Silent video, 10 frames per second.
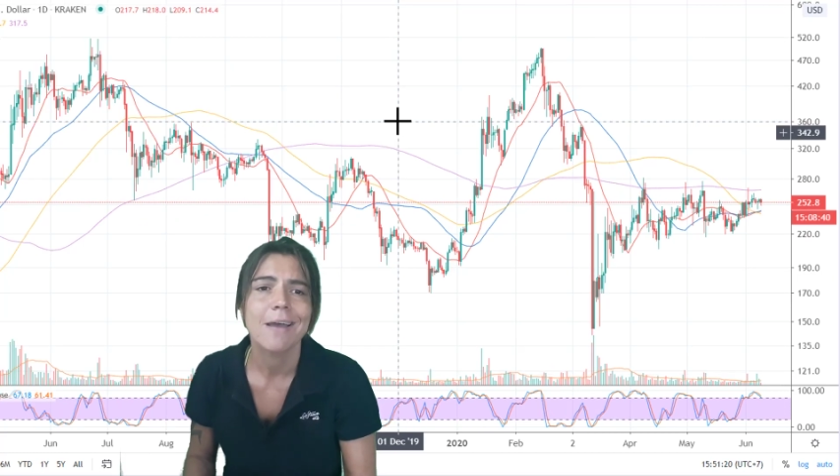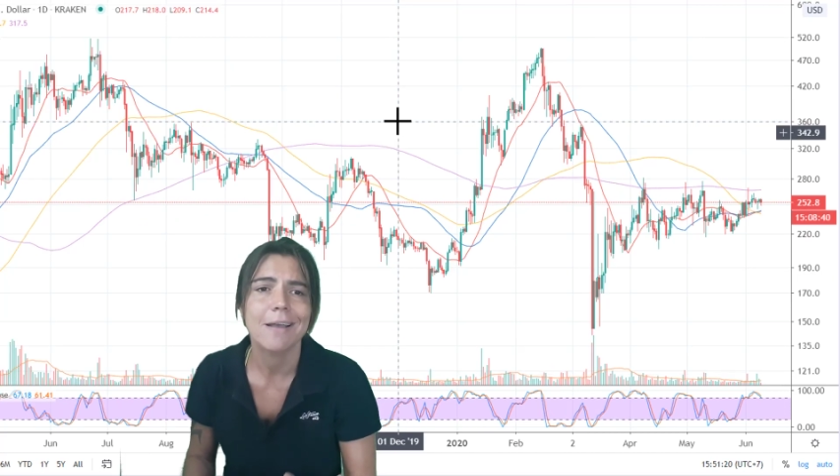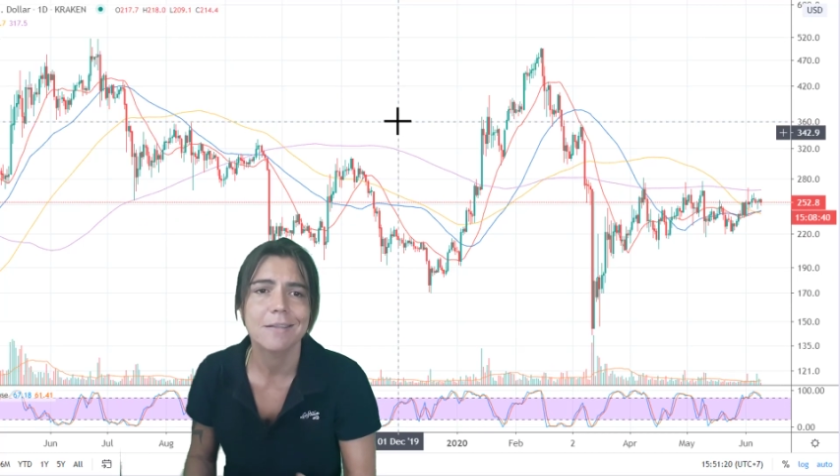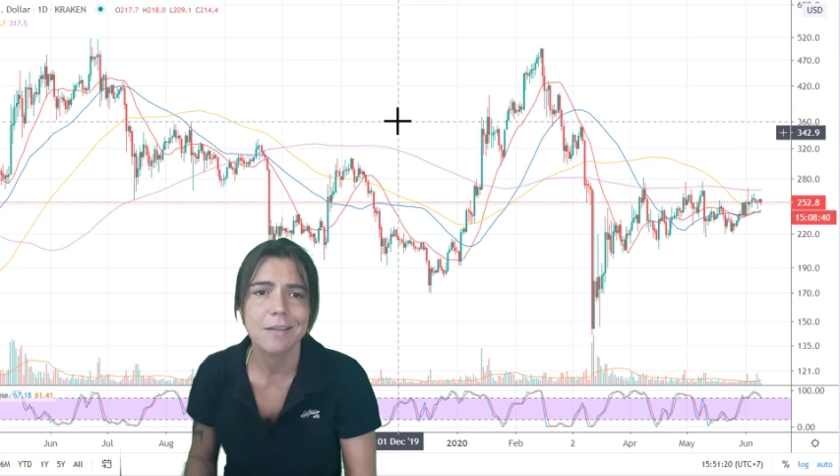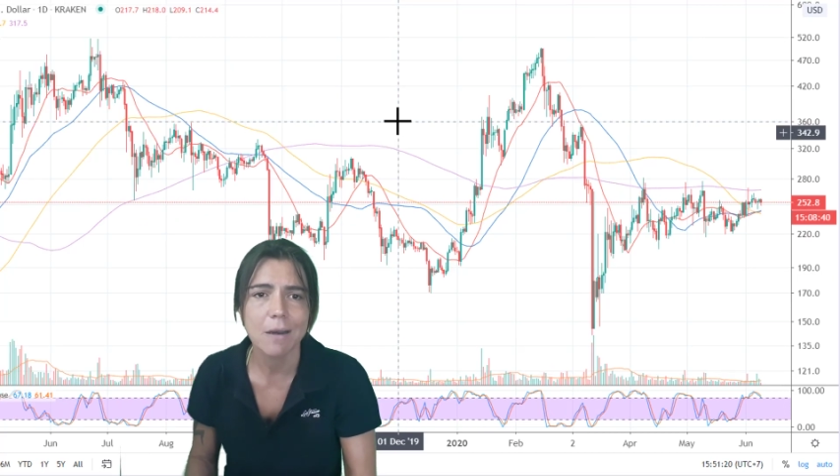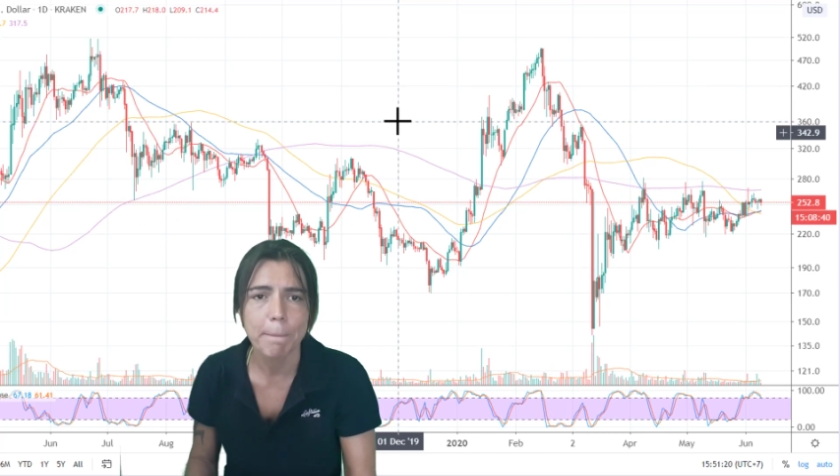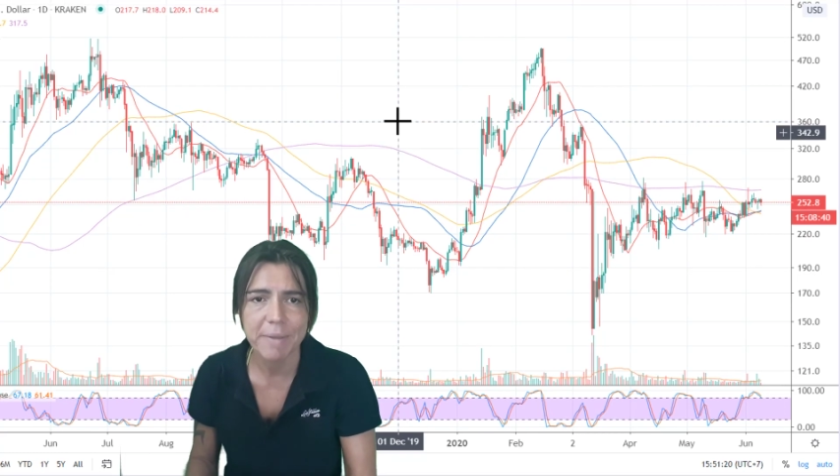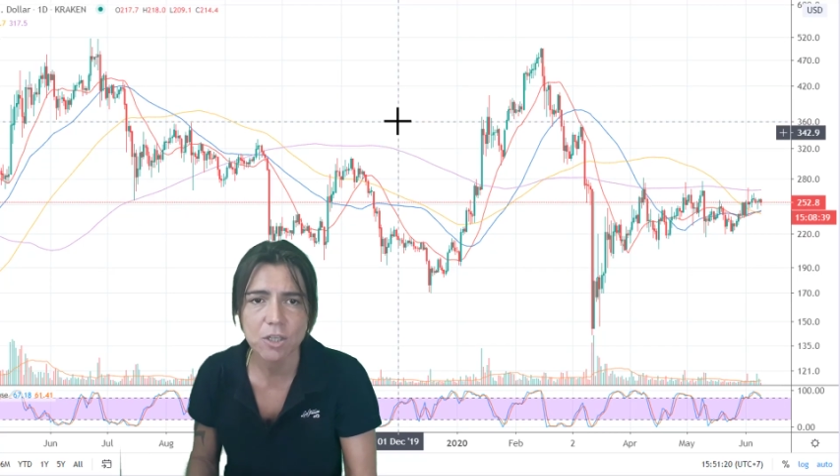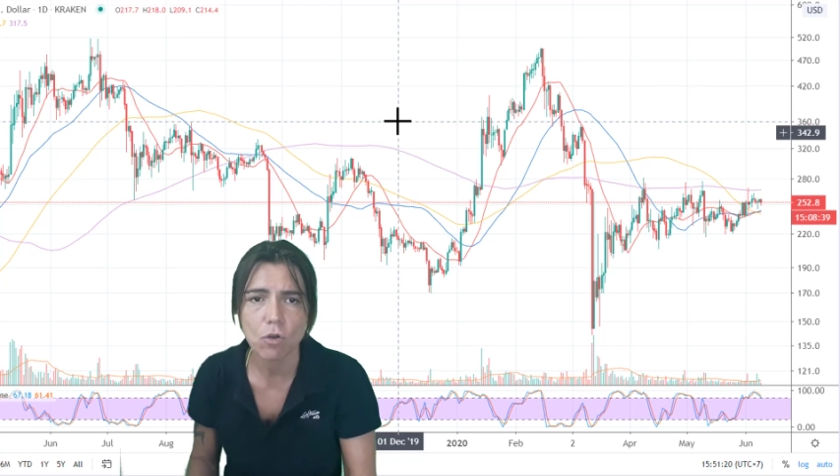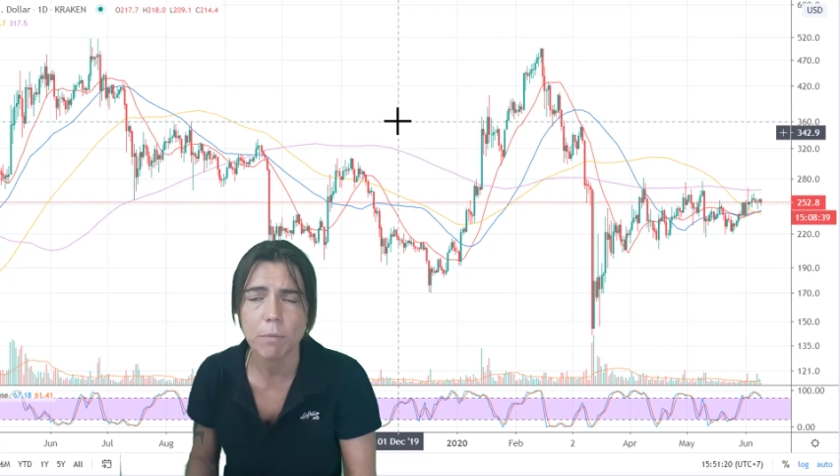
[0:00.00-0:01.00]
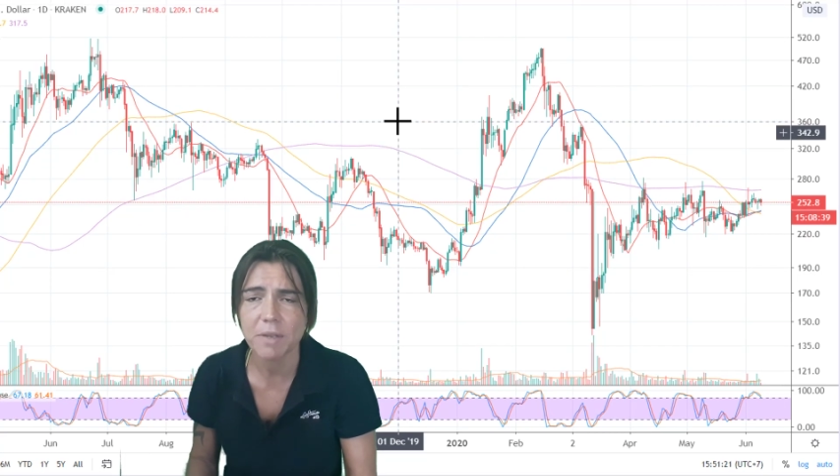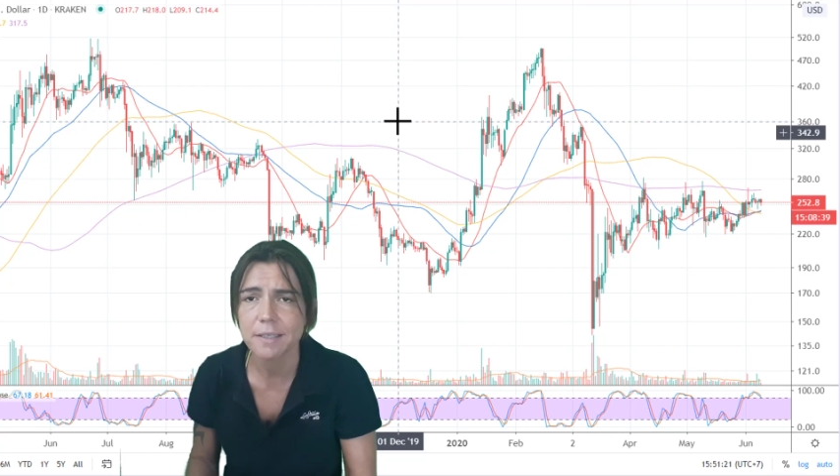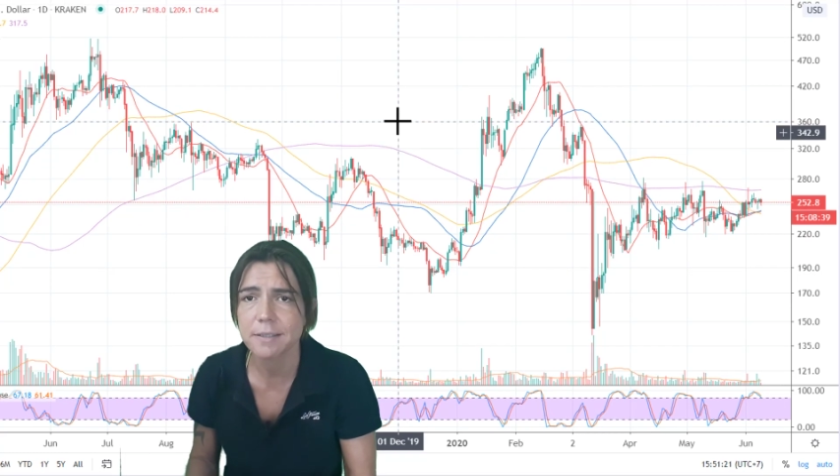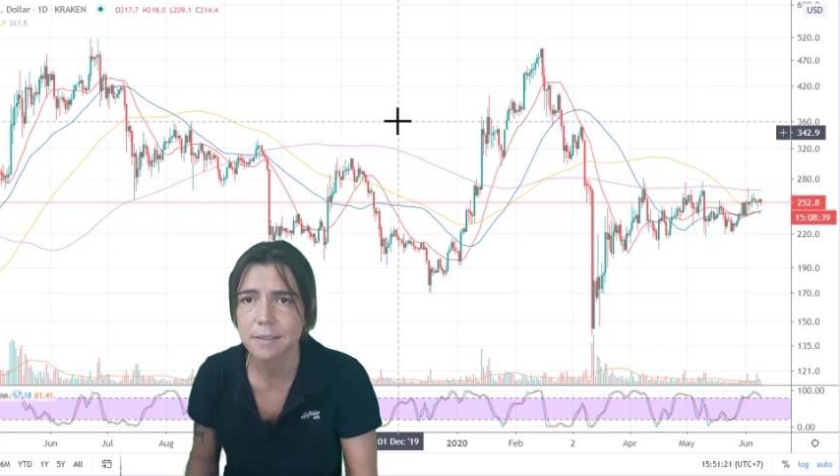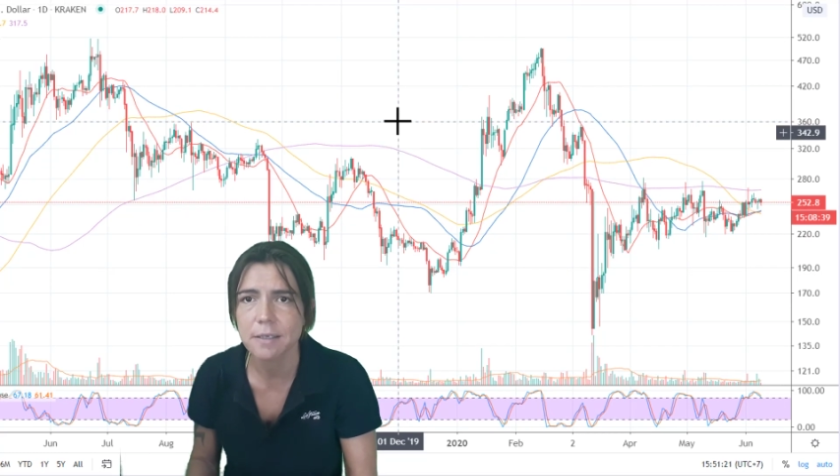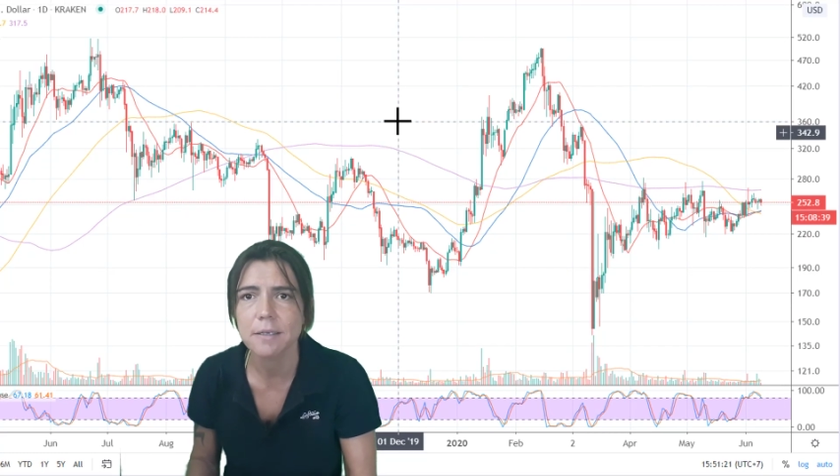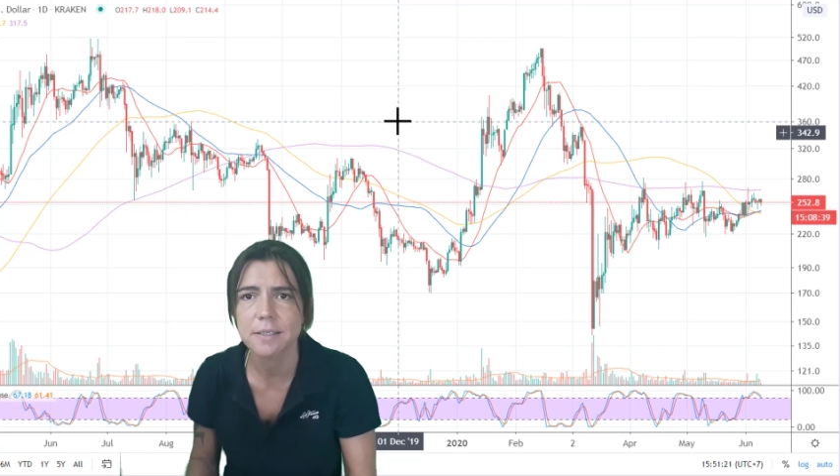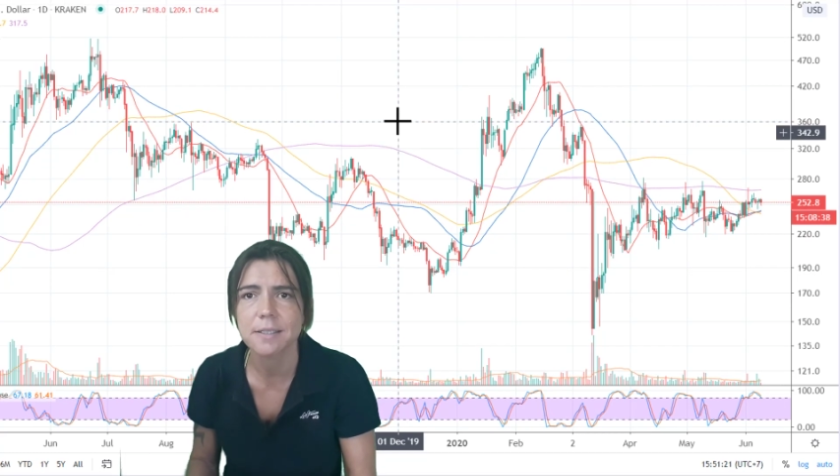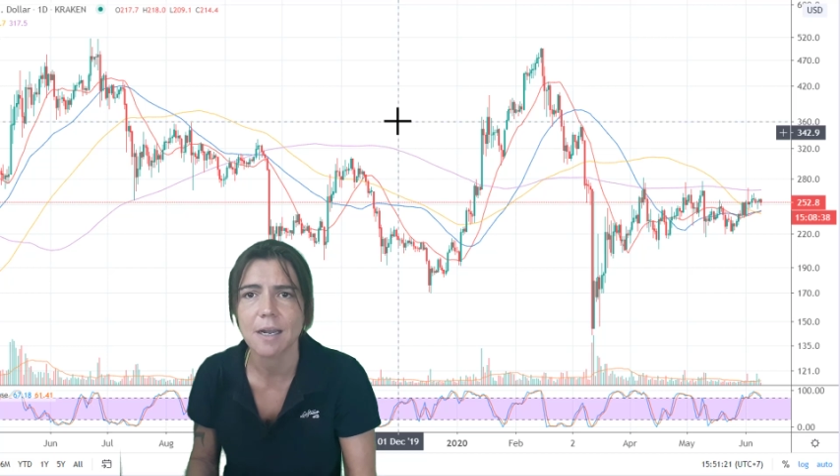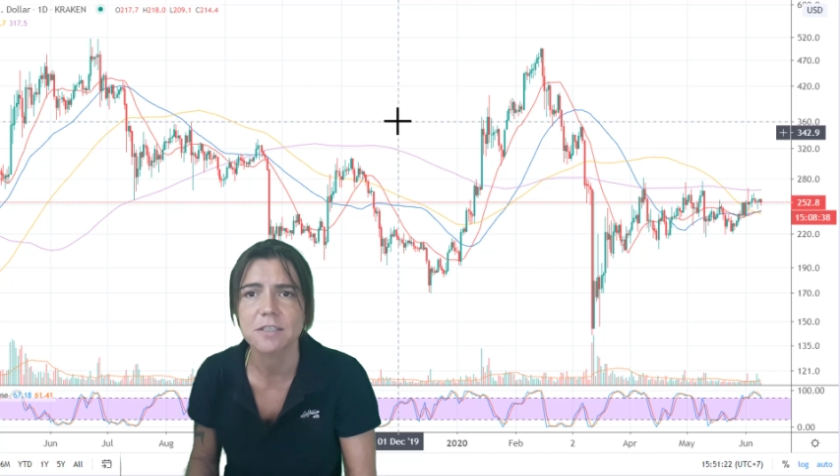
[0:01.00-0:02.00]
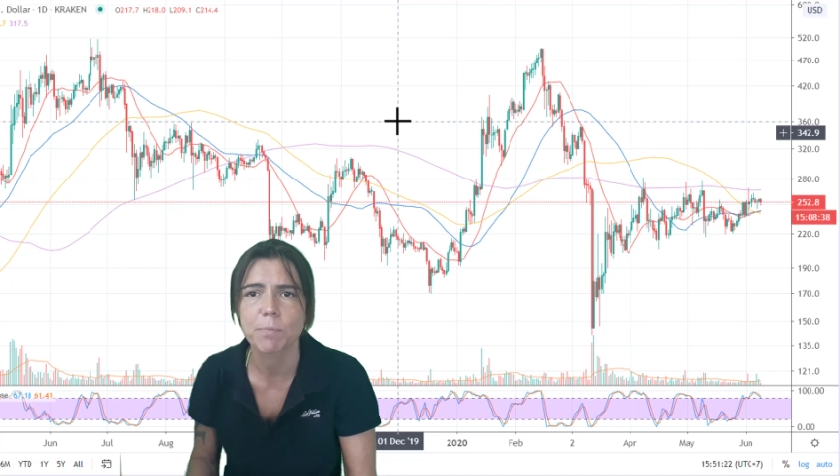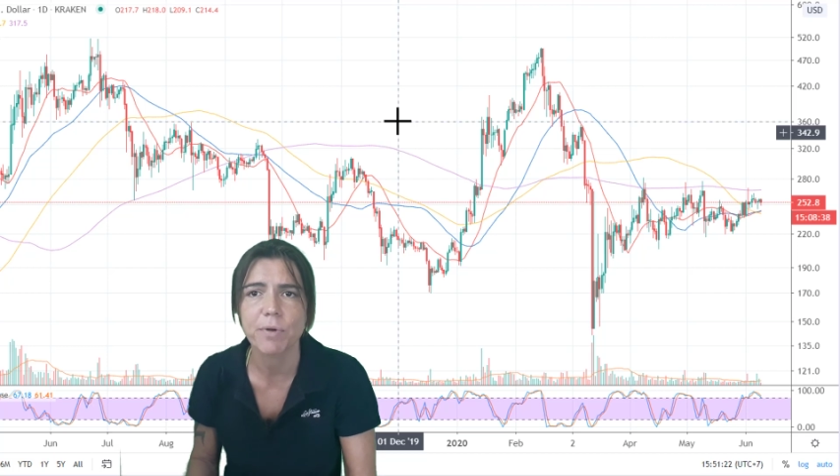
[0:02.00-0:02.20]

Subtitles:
until Bitcoin BTC starts